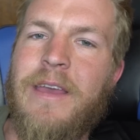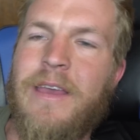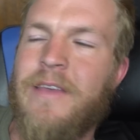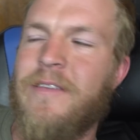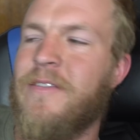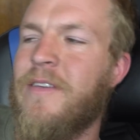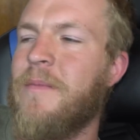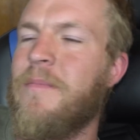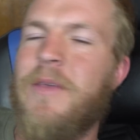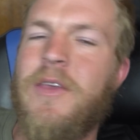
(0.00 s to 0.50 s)

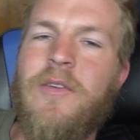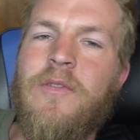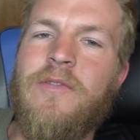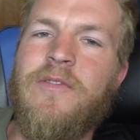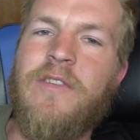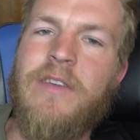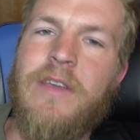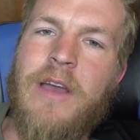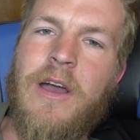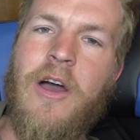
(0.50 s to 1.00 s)
is I'm
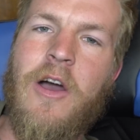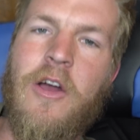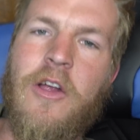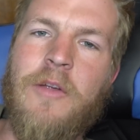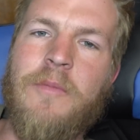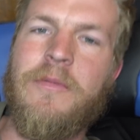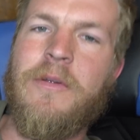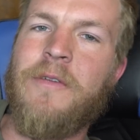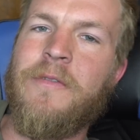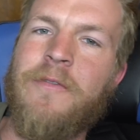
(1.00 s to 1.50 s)
using a
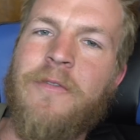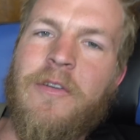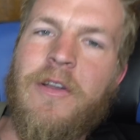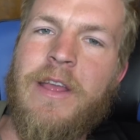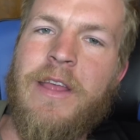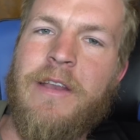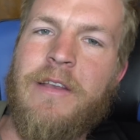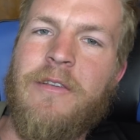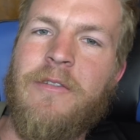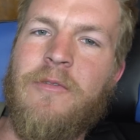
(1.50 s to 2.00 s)
Harbor
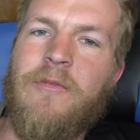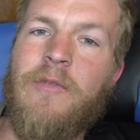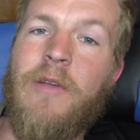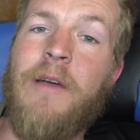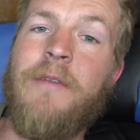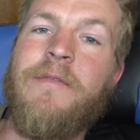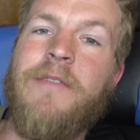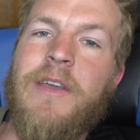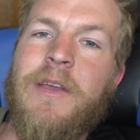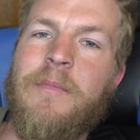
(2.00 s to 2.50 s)
Freight
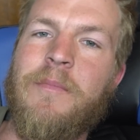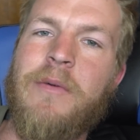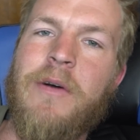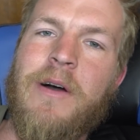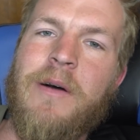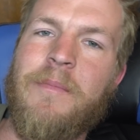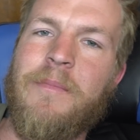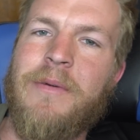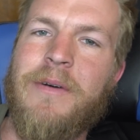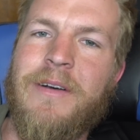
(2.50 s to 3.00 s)
roughing
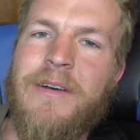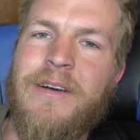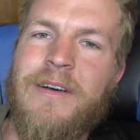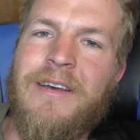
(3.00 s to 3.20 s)
pump.